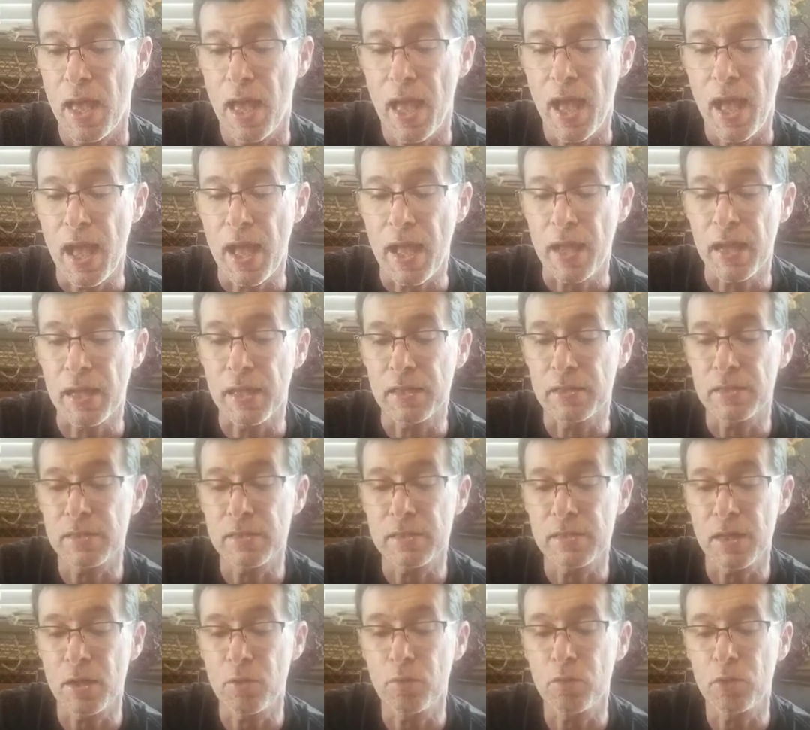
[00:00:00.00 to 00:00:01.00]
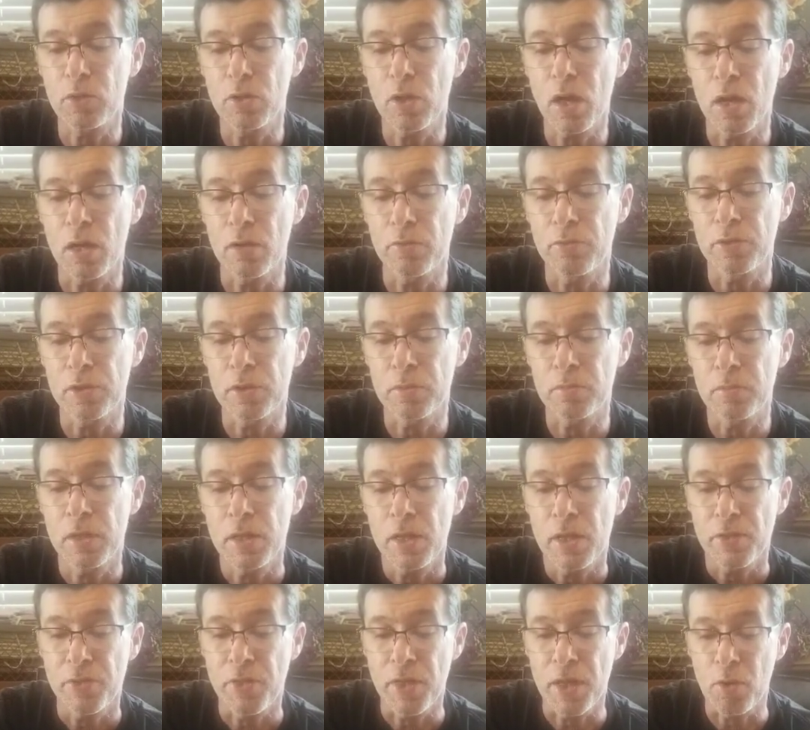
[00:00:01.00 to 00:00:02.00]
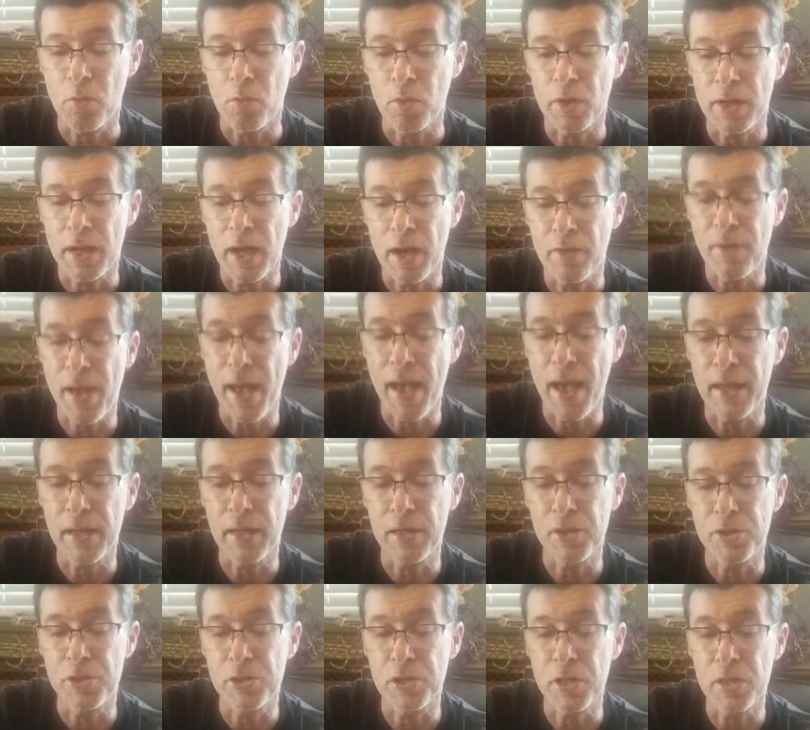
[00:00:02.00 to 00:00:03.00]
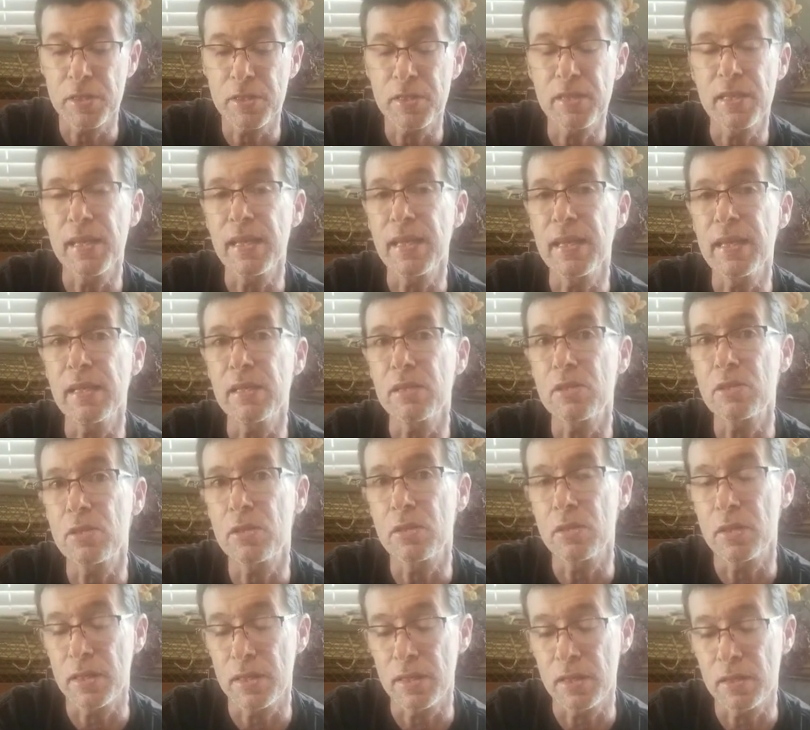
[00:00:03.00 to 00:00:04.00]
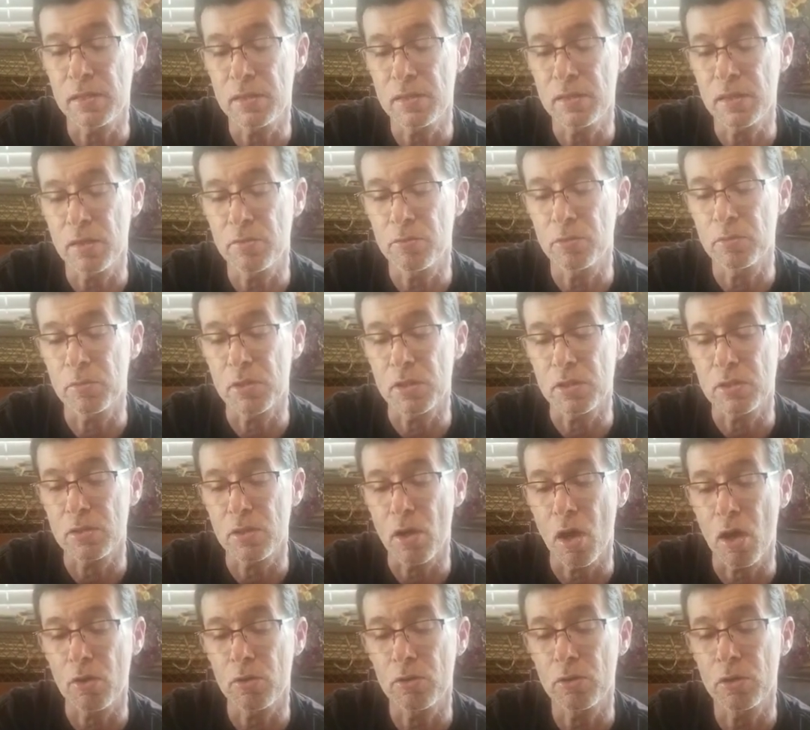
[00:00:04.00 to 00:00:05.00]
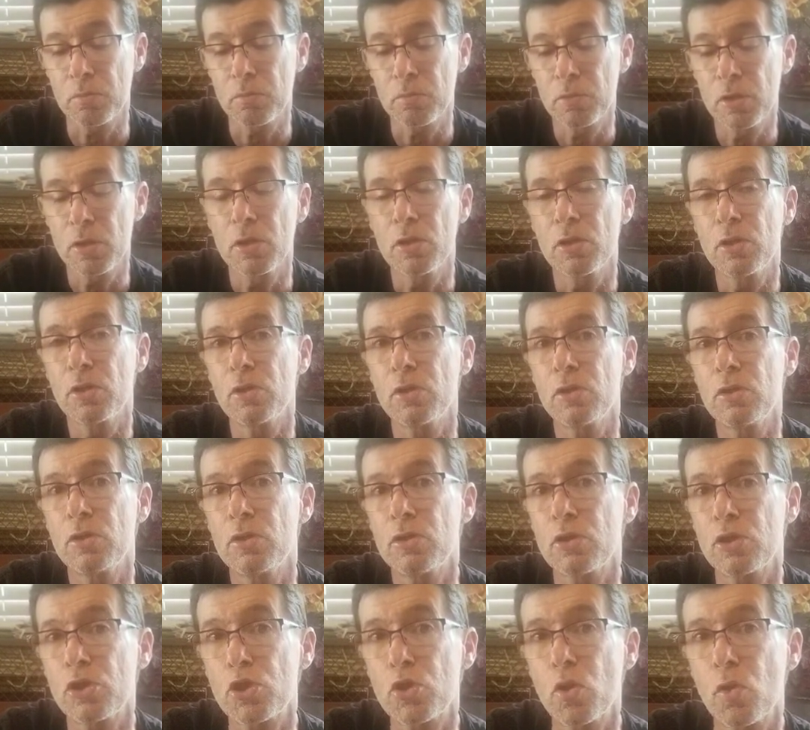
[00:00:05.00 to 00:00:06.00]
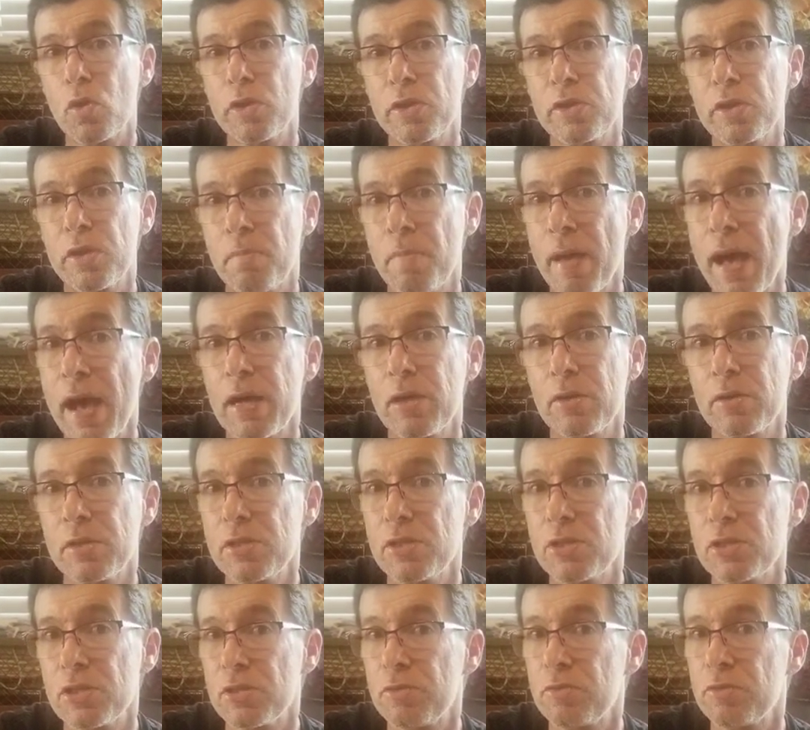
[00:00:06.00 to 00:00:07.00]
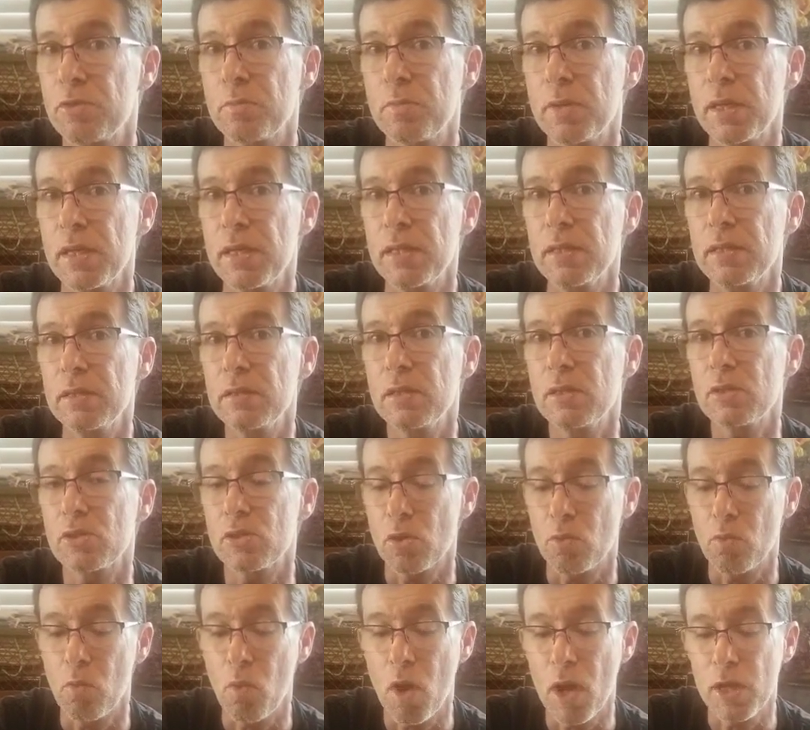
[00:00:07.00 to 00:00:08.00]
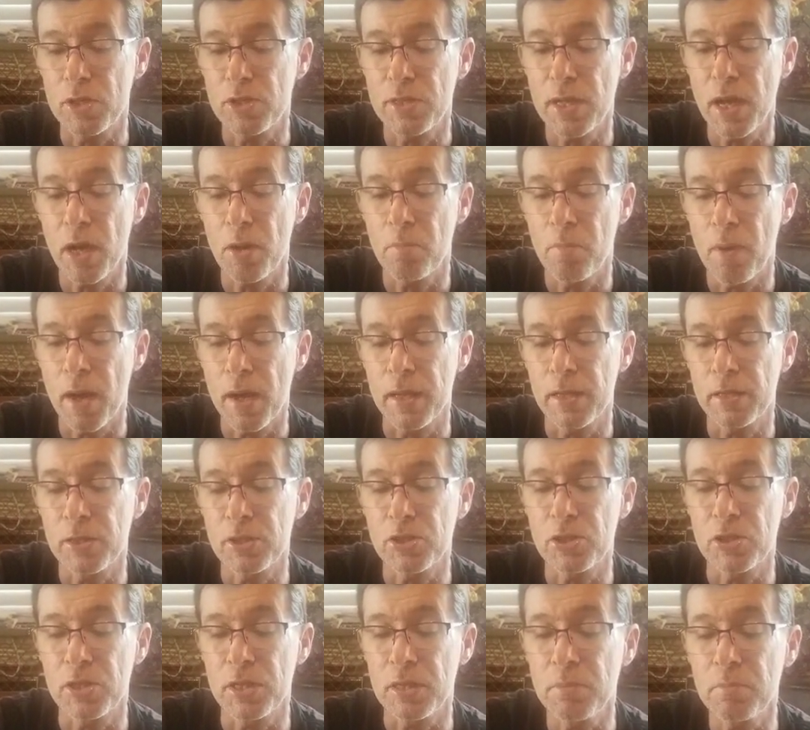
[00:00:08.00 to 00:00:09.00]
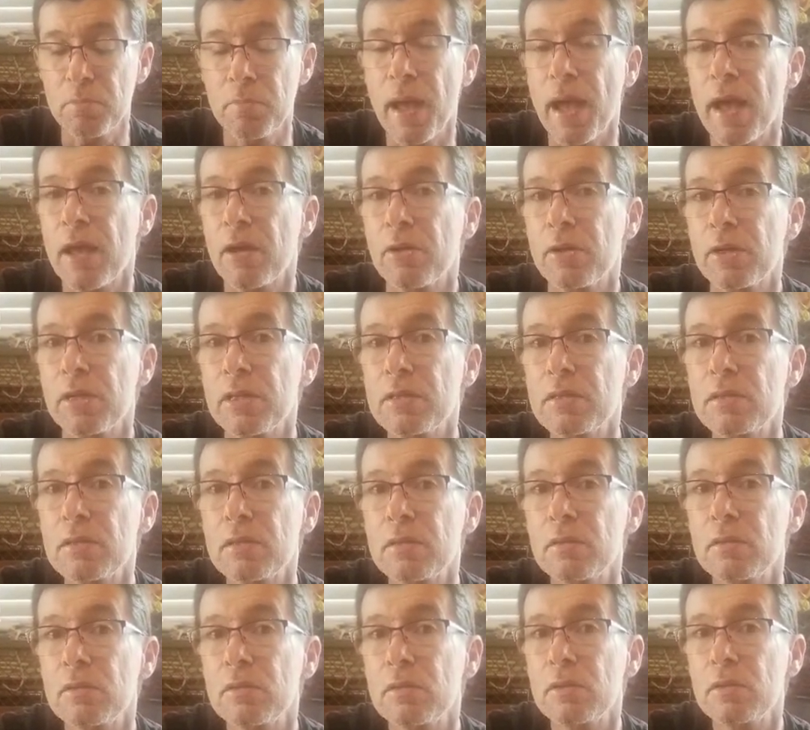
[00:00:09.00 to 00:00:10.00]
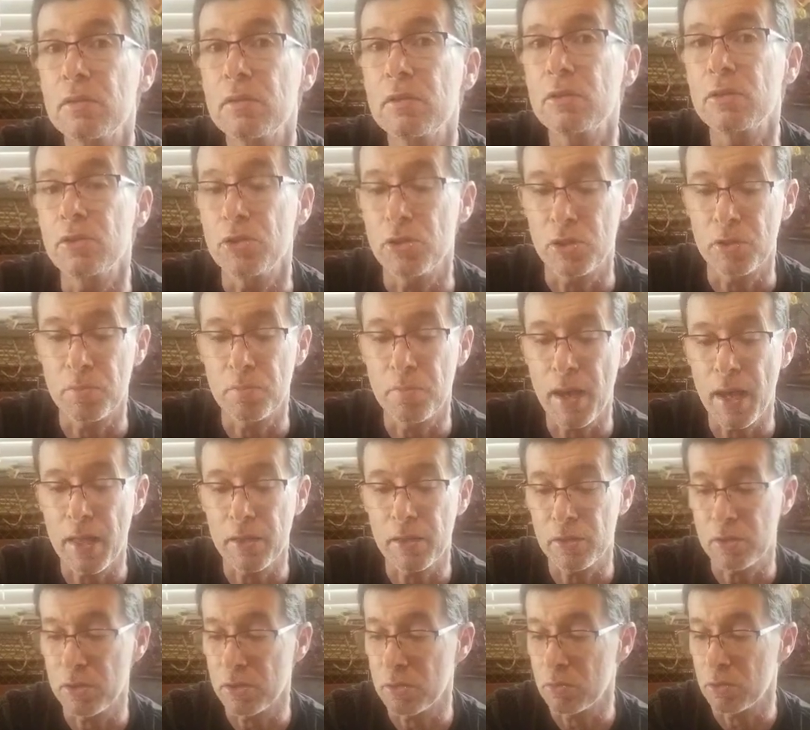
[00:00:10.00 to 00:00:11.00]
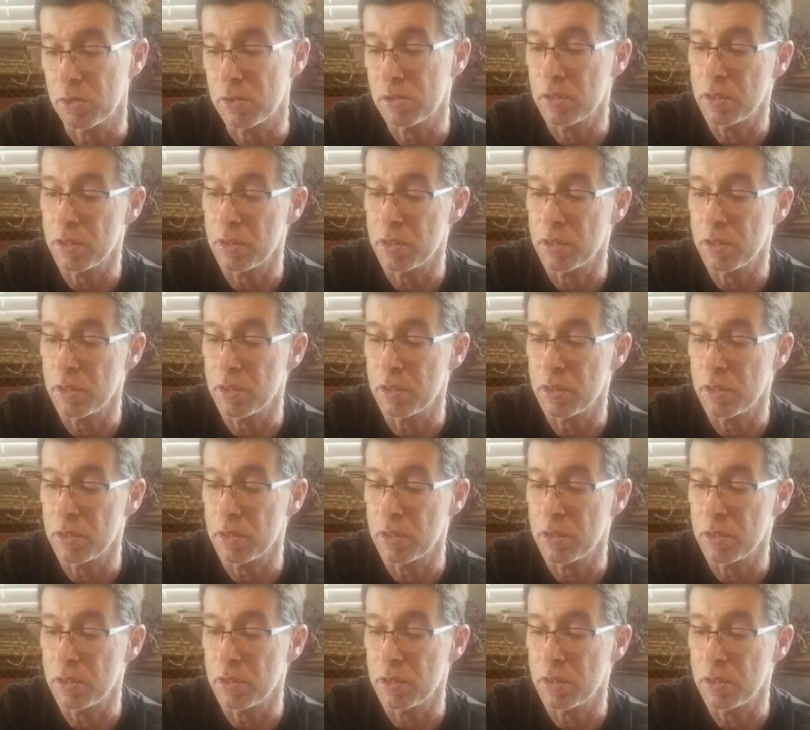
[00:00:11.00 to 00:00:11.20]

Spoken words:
And several of them that when I've added just the heat to the ends of them to solder them, shorted the batteries just from the heat. So watch out buying cheap batteries. You can buy the good ones.